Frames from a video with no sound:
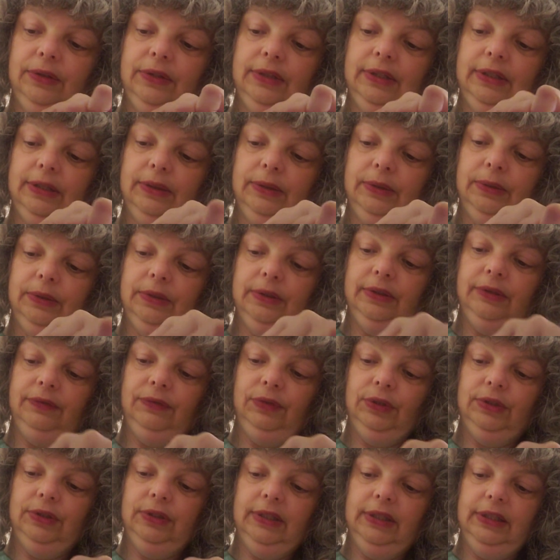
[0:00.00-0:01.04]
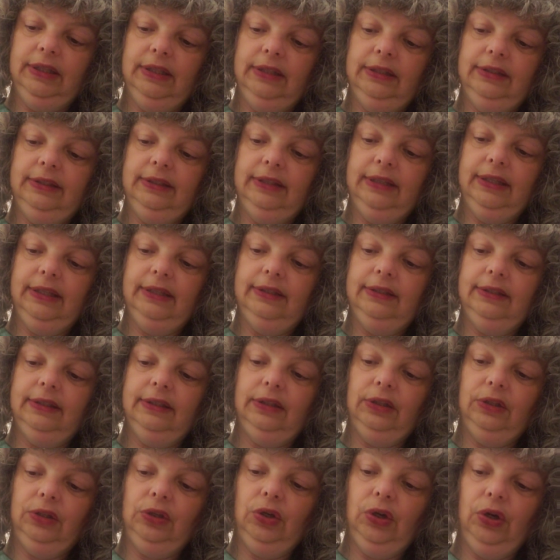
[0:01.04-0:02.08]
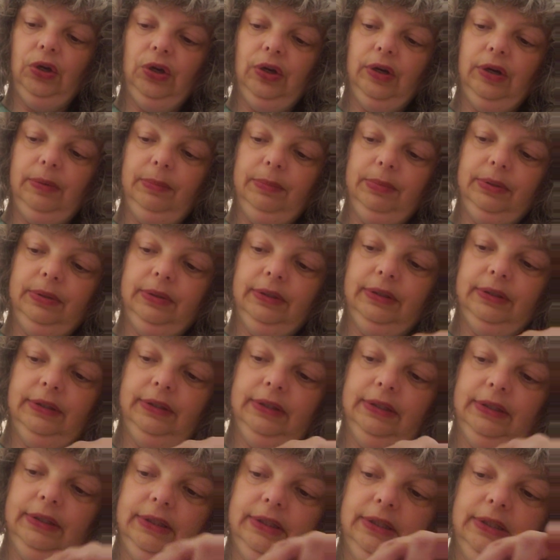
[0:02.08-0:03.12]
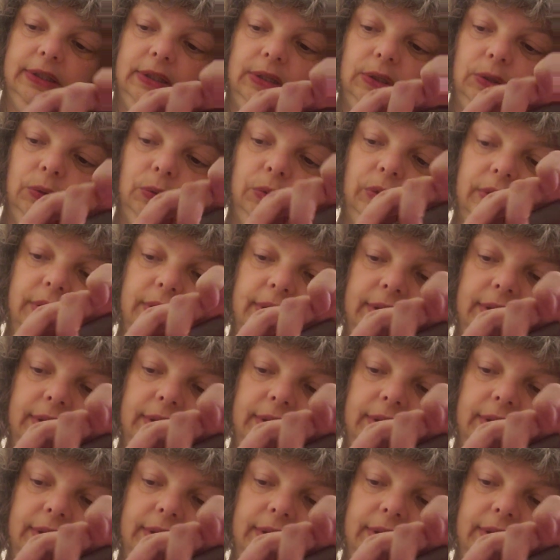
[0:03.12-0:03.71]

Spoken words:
So if you see the seeds in the top or